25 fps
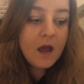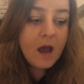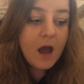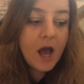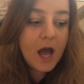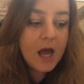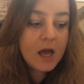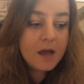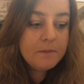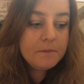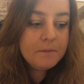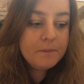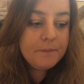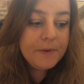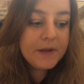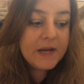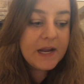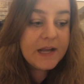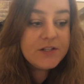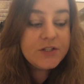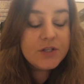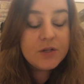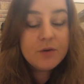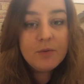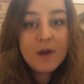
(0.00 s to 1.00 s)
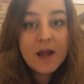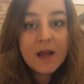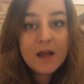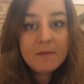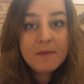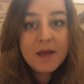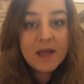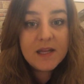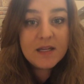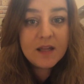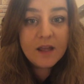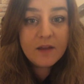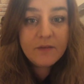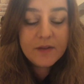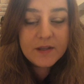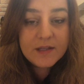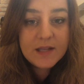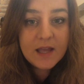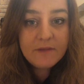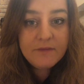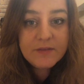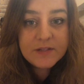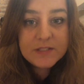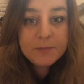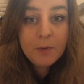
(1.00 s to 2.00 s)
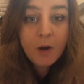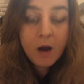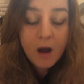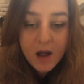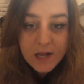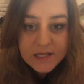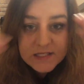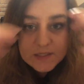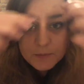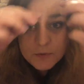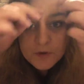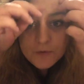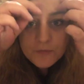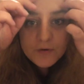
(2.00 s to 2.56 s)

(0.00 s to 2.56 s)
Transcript: but I do recommend if it's possible